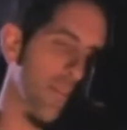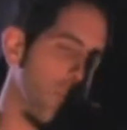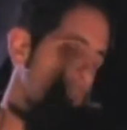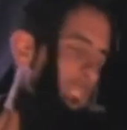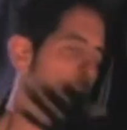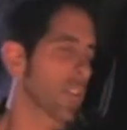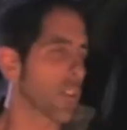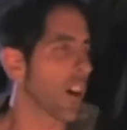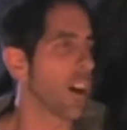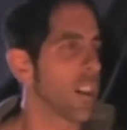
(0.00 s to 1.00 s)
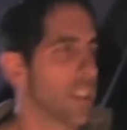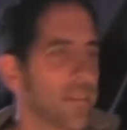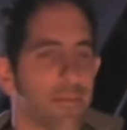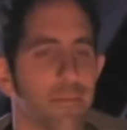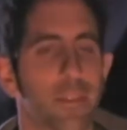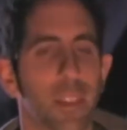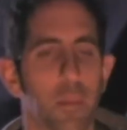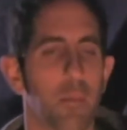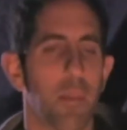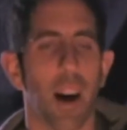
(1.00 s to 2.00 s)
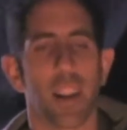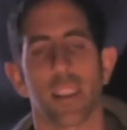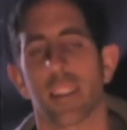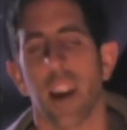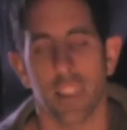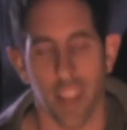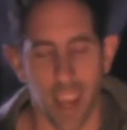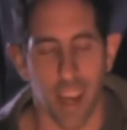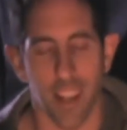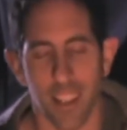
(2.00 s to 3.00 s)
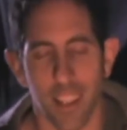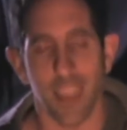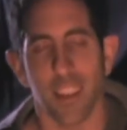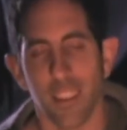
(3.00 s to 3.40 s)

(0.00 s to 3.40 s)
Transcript: whatever you call it, something bodies out in the alley.